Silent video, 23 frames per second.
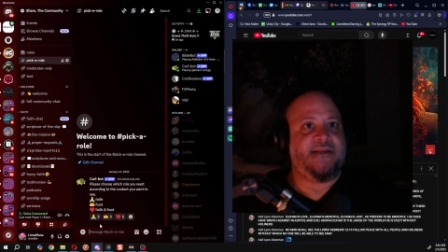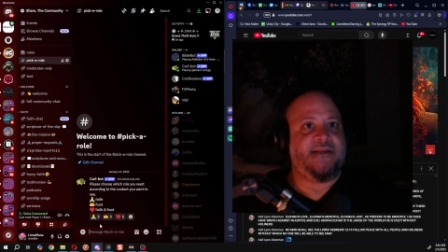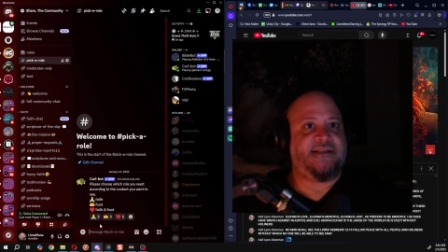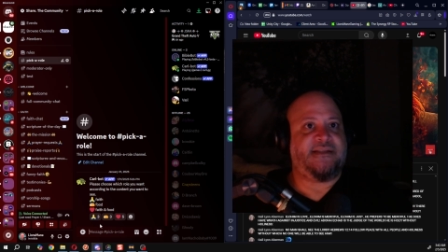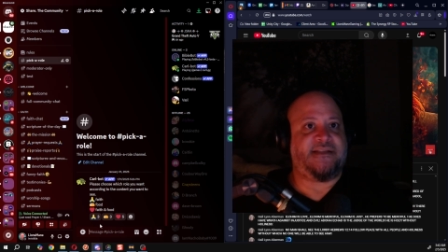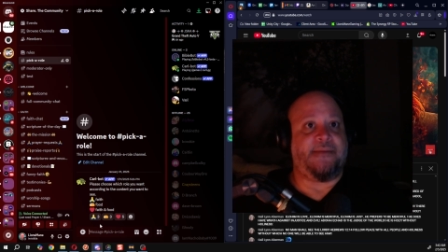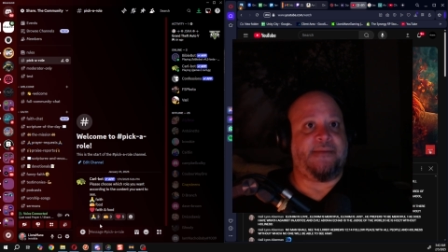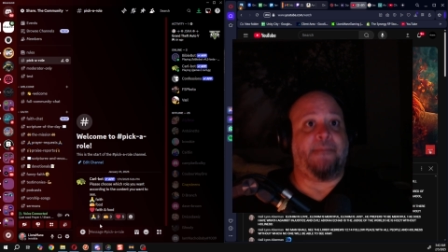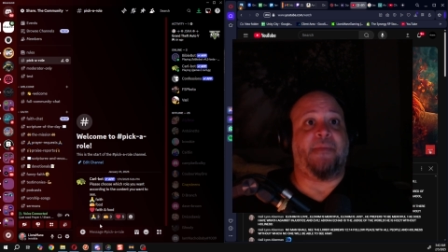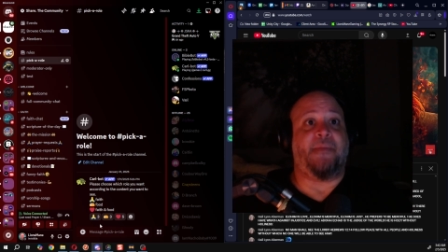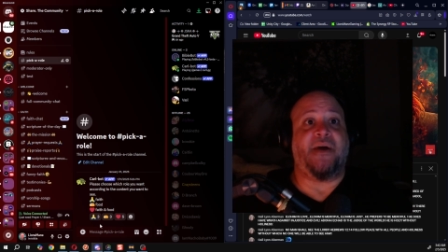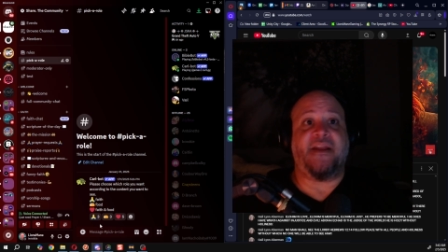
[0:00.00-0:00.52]

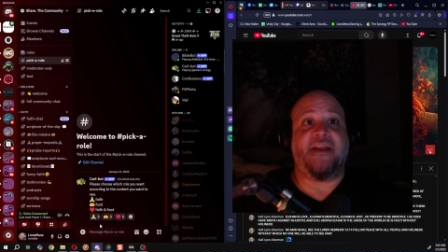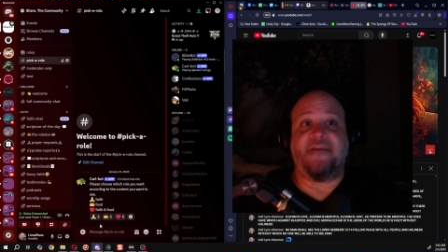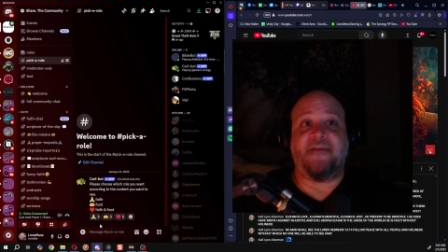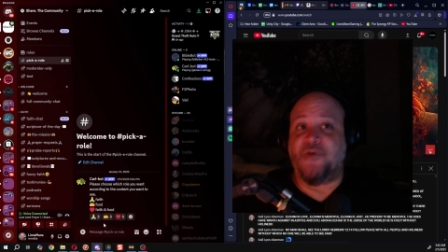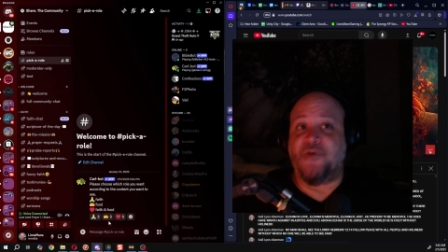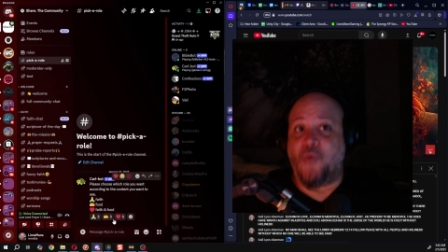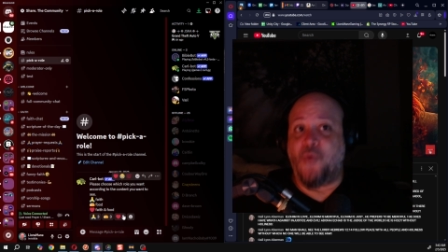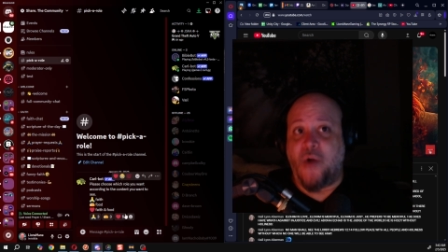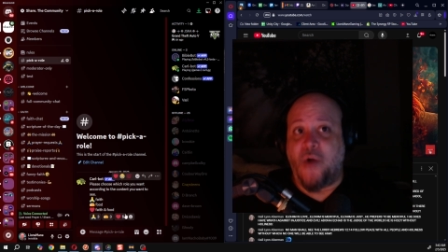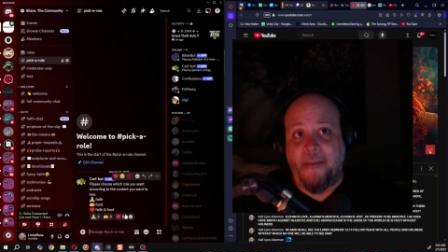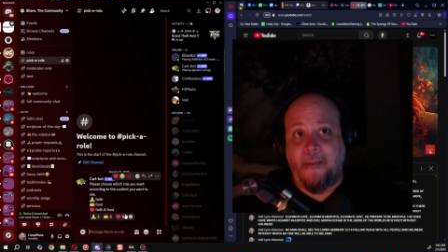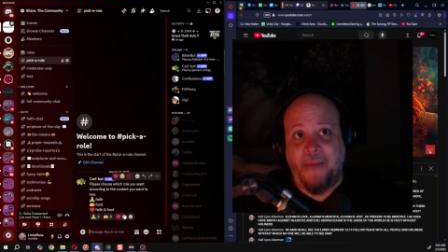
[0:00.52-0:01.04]
But if you
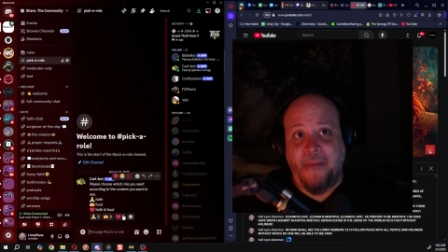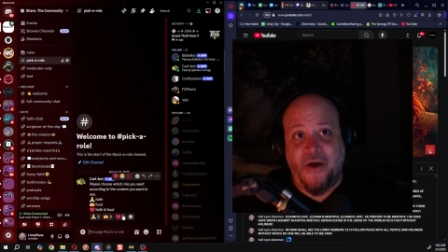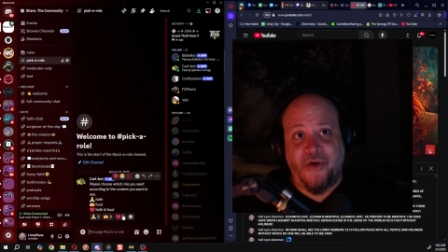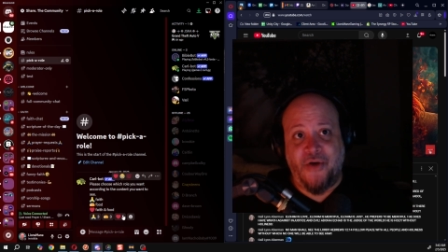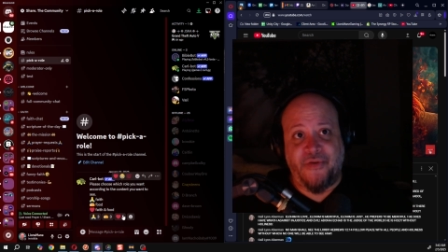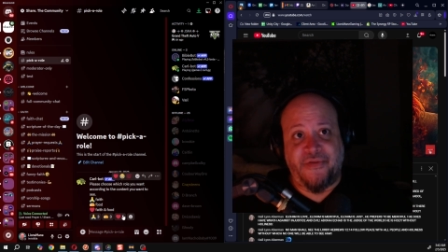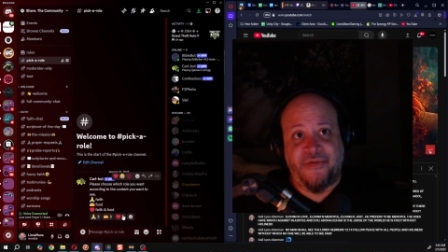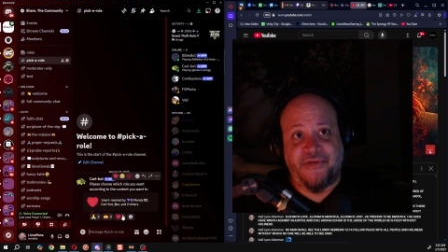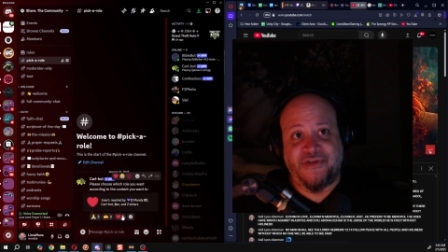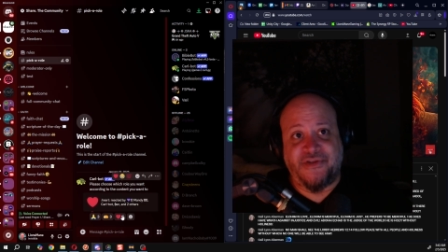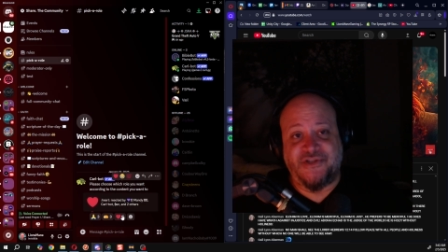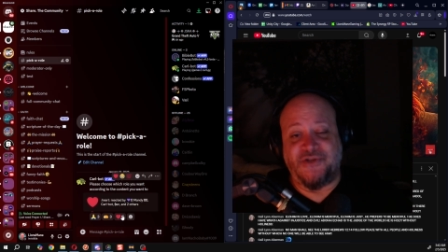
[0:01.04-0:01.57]
want
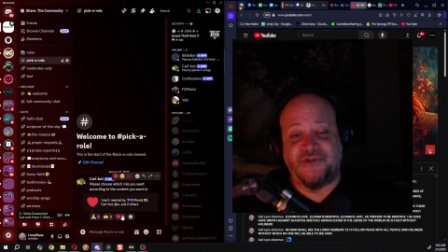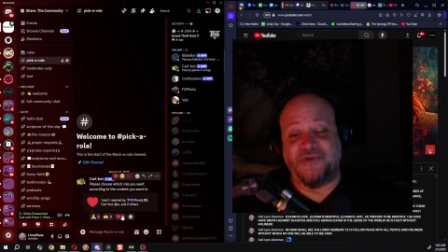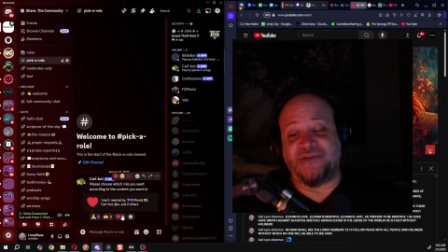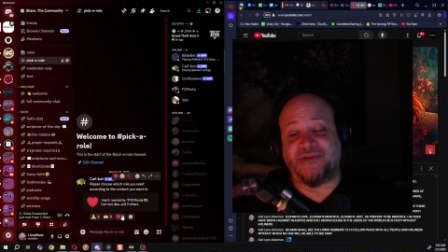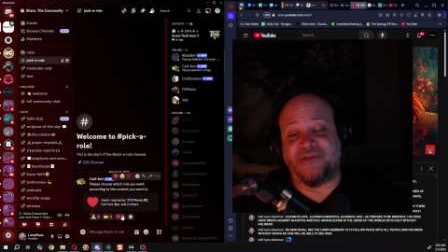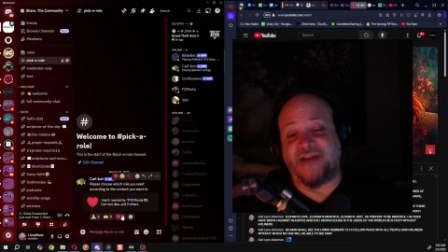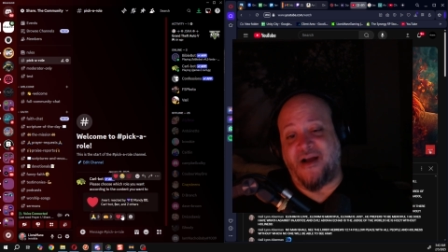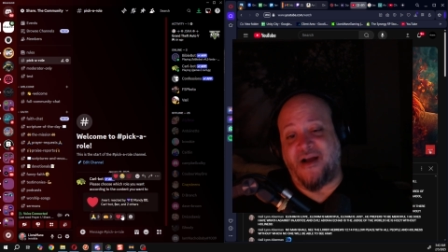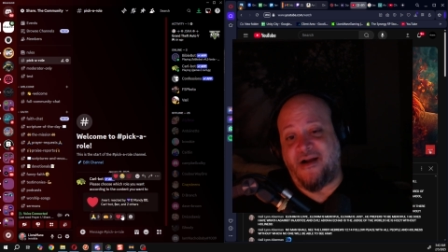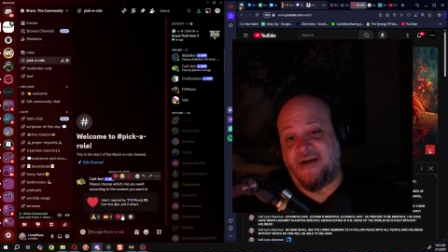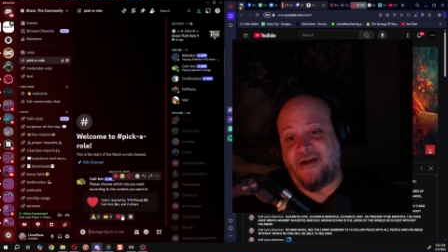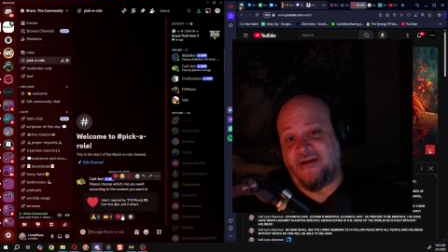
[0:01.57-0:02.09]
both, choose
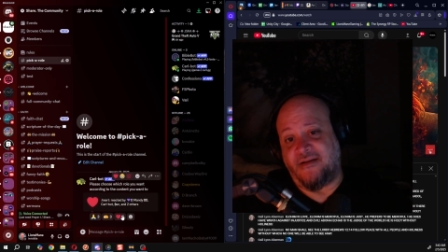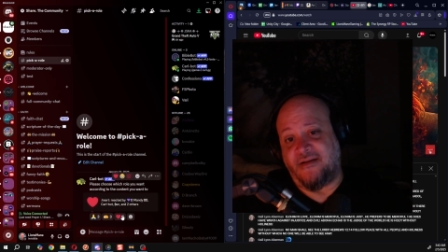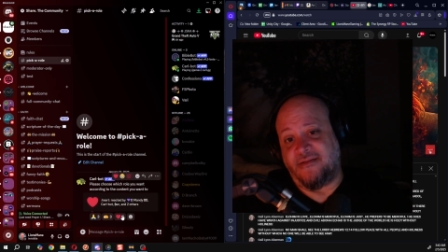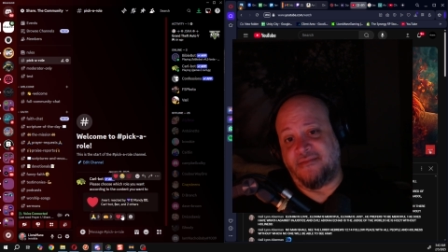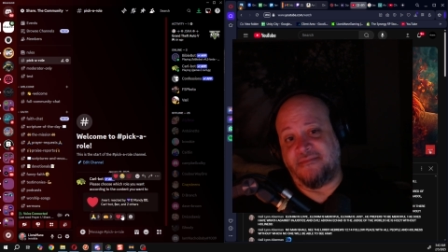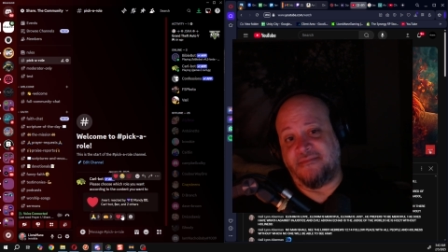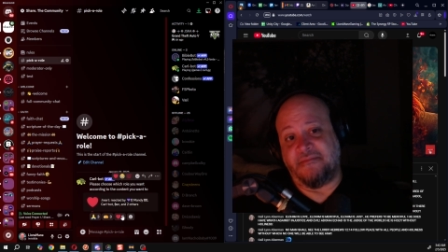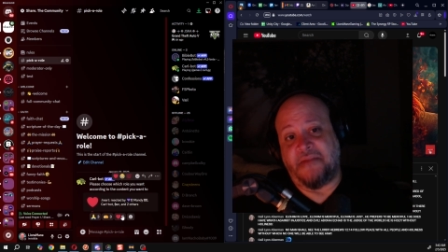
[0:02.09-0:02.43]
the heart.